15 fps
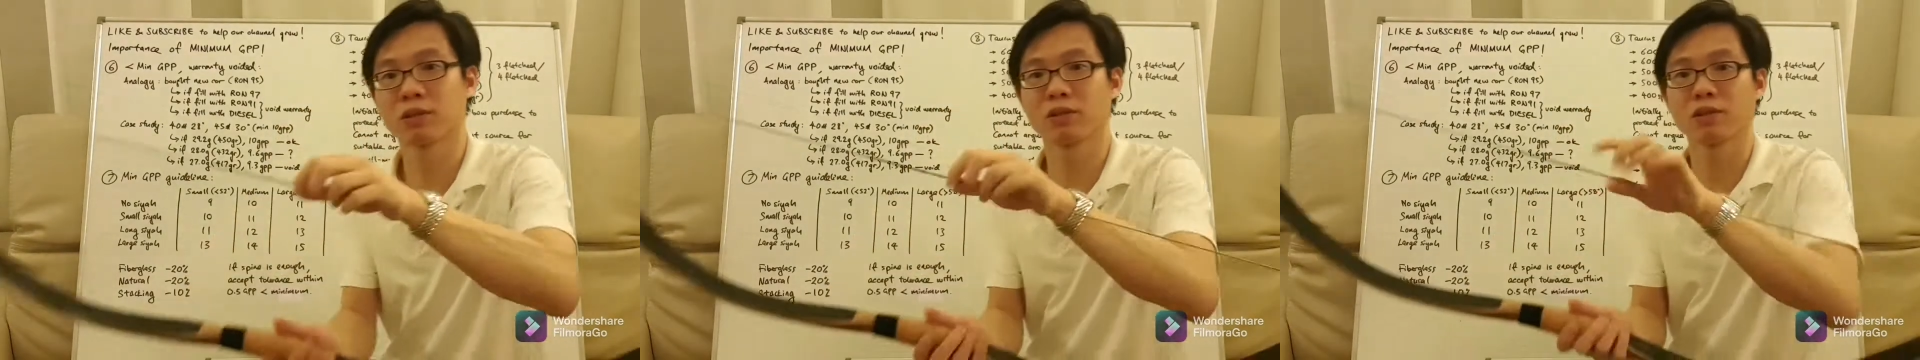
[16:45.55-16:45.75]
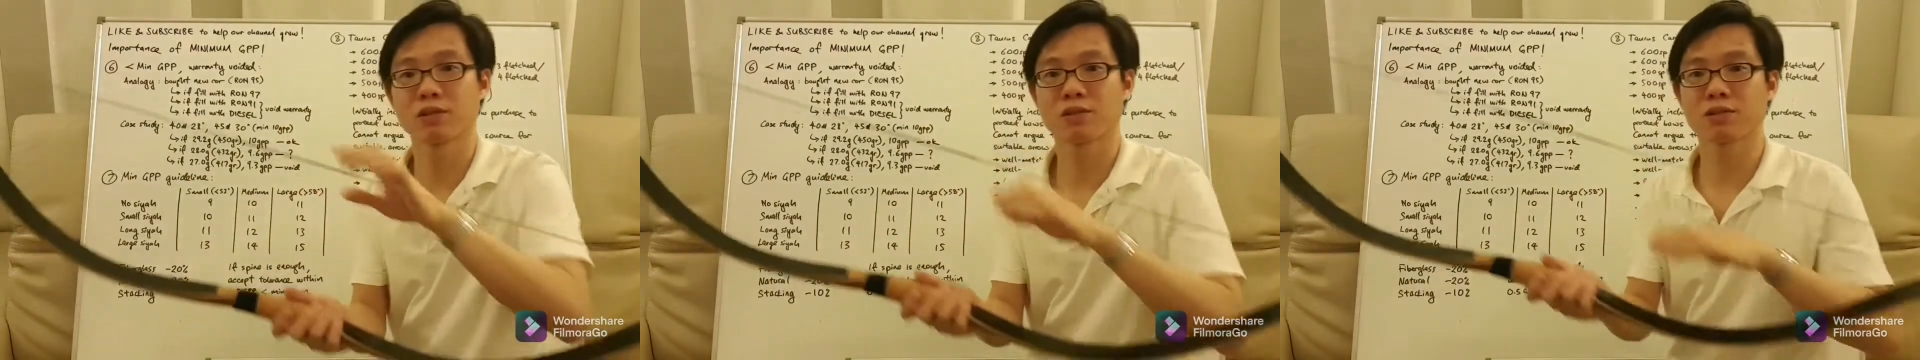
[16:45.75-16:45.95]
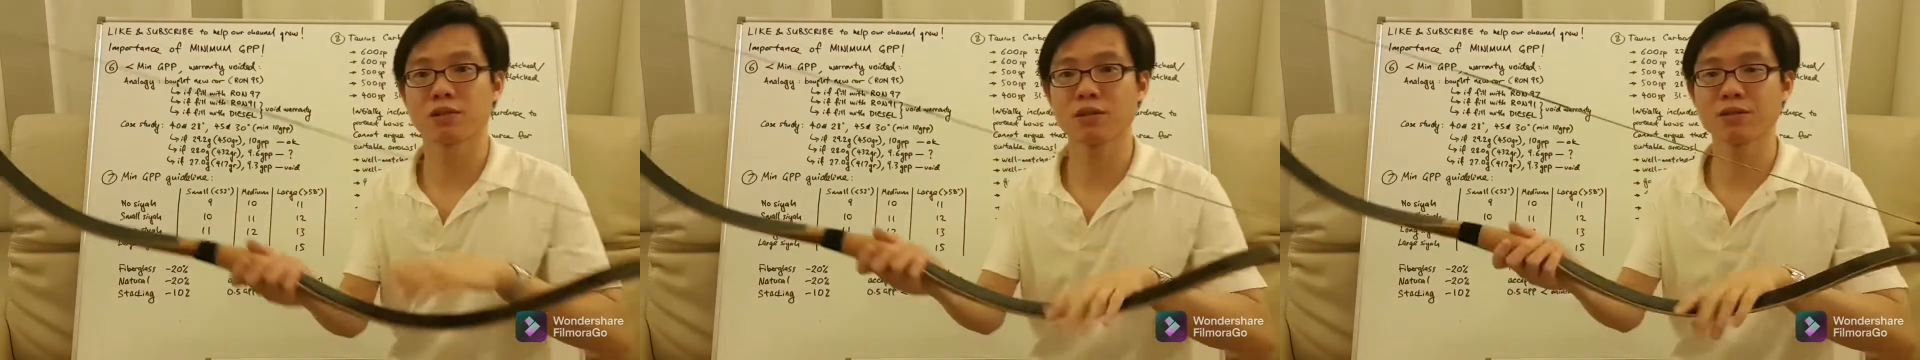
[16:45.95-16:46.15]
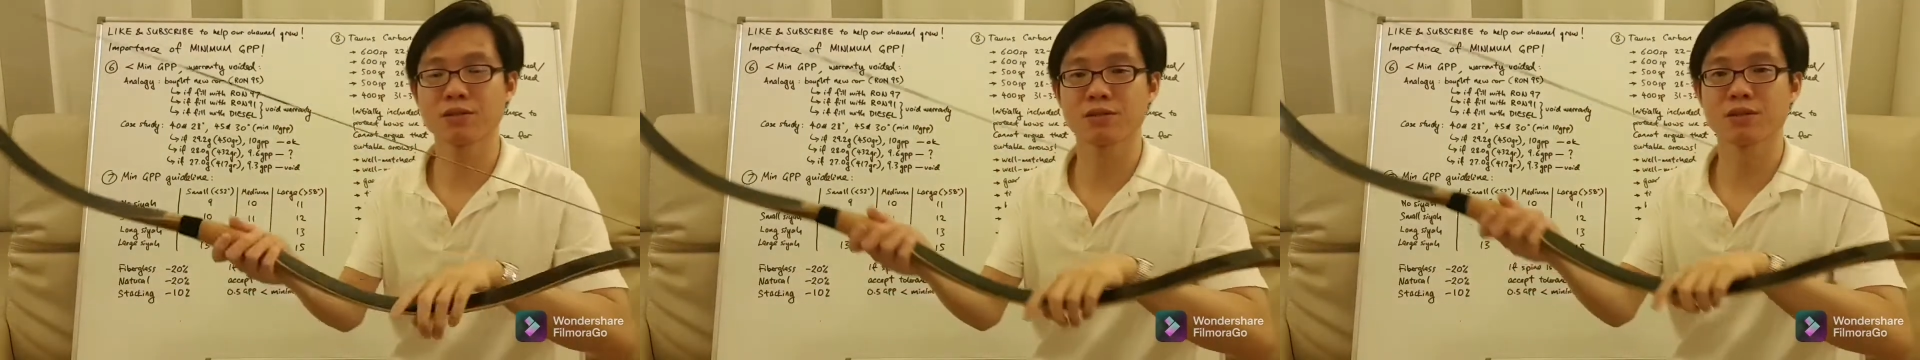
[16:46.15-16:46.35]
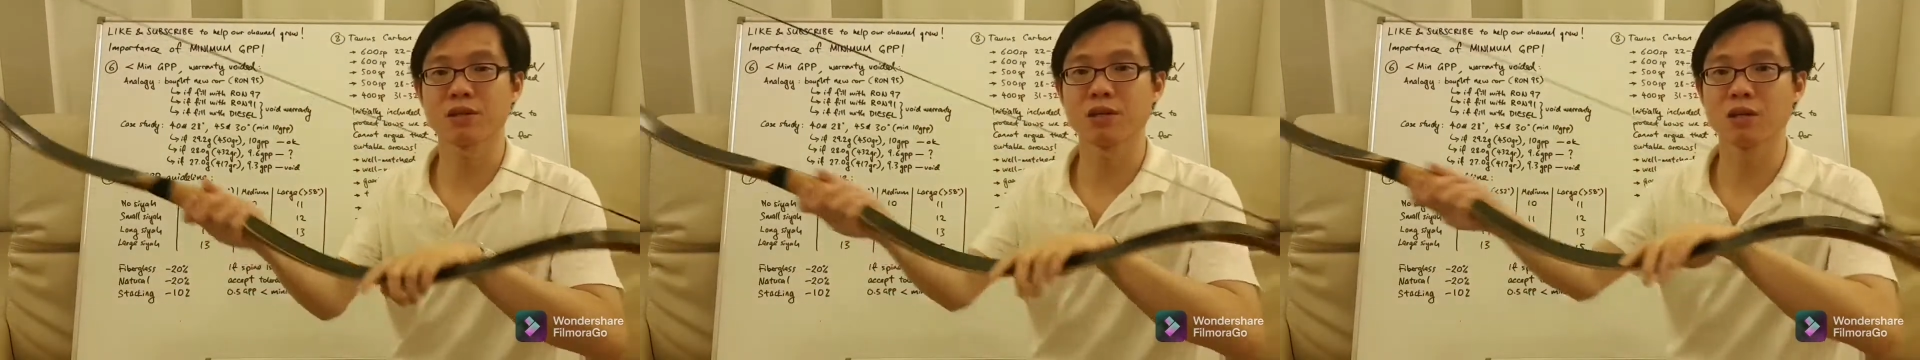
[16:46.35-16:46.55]
This, this
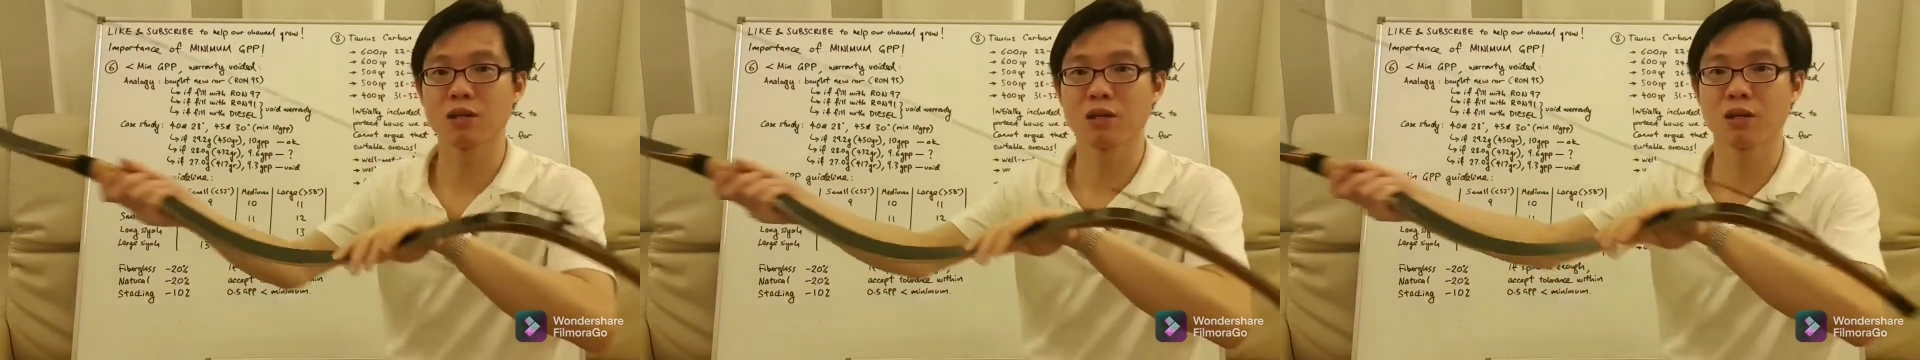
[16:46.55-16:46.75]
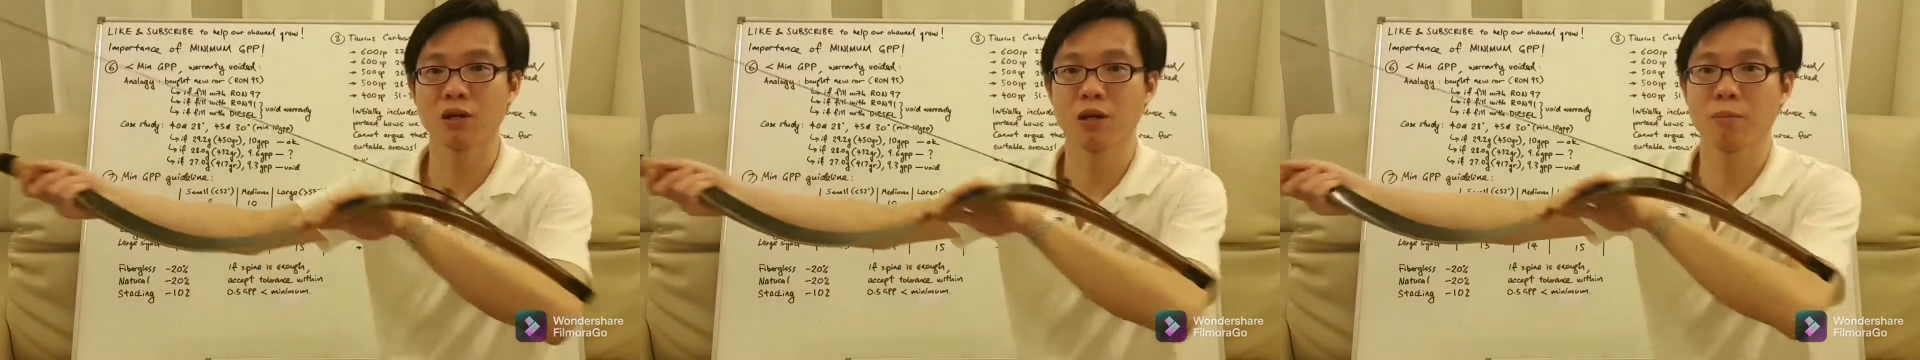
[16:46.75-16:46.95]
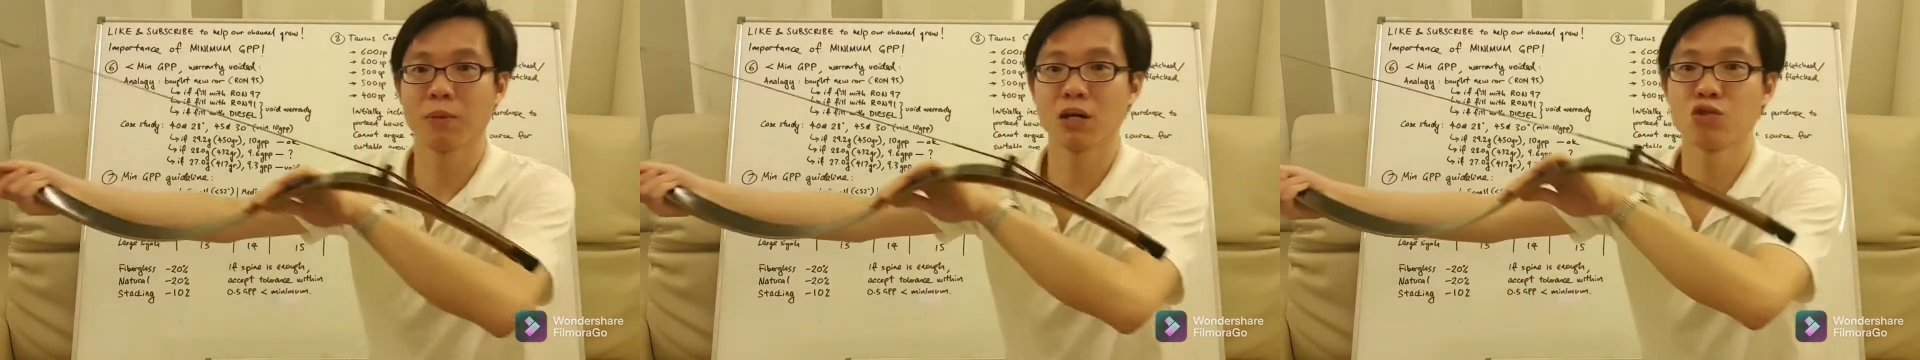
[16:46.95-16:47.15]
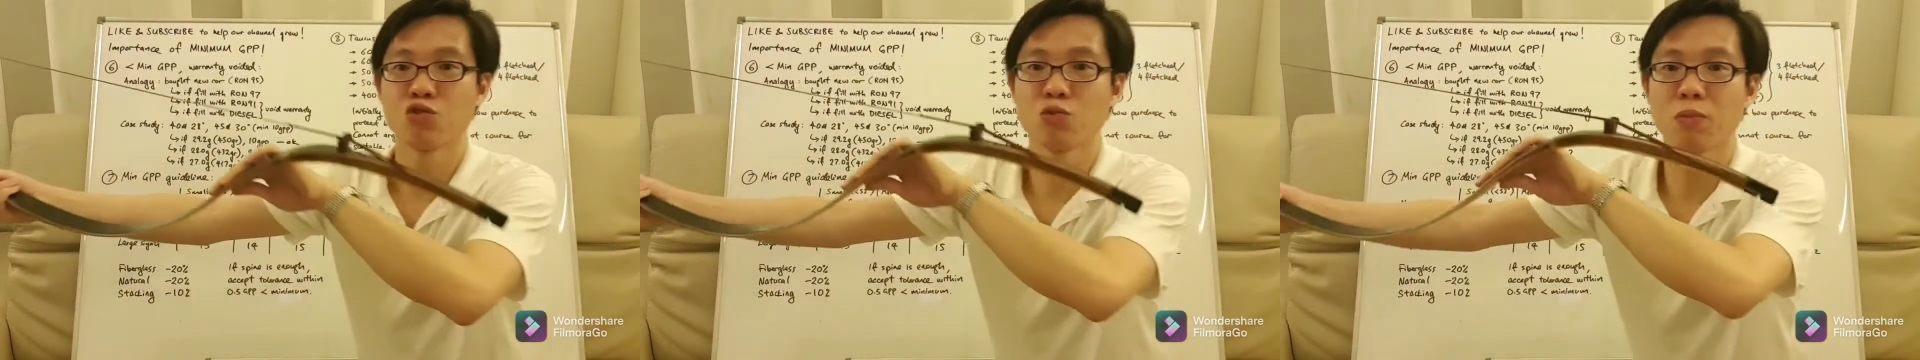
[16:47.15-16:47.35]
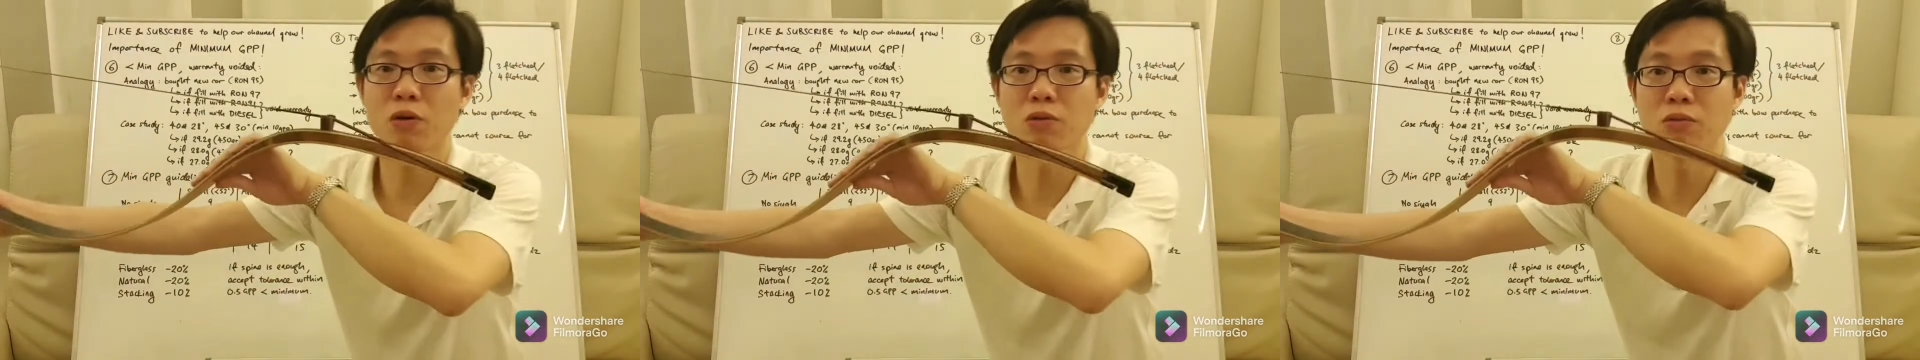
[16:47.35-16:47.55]
is the
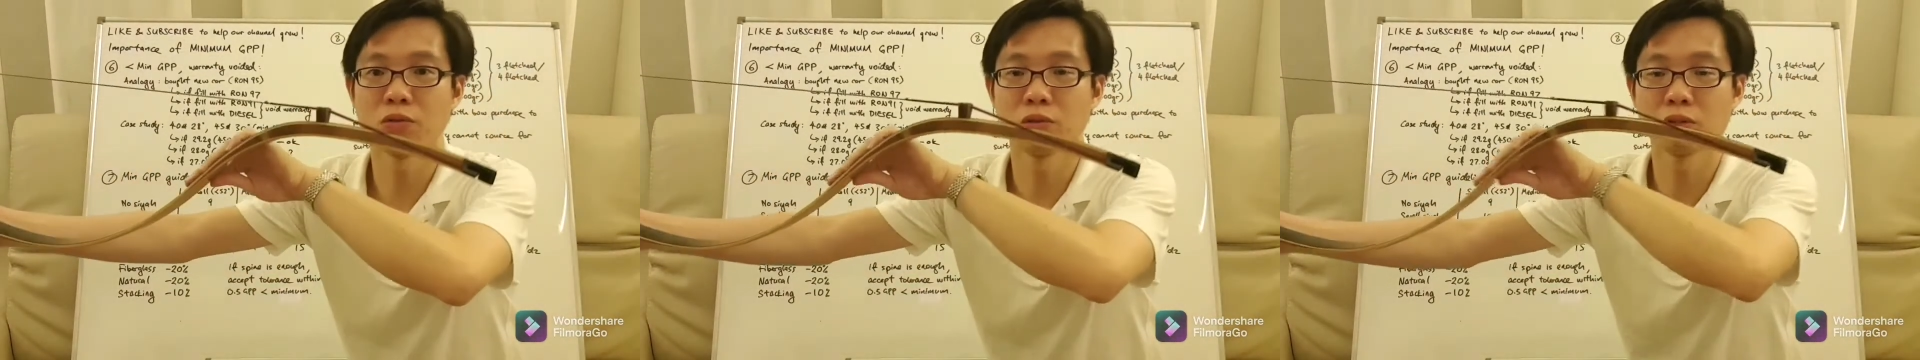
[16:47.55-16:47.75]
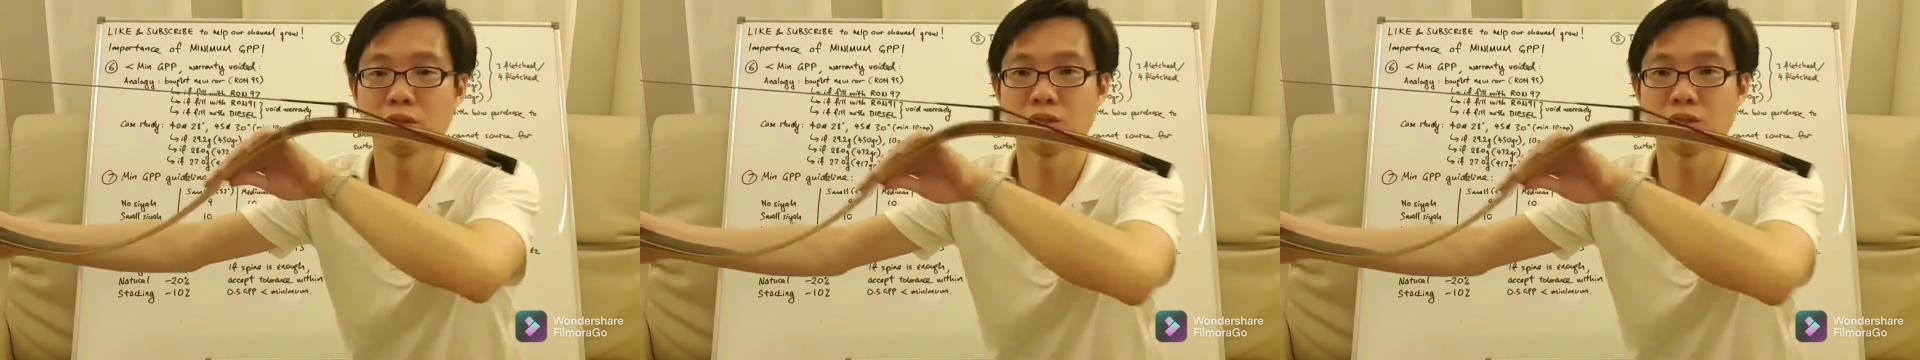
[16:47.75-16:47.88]
Manchu bowl,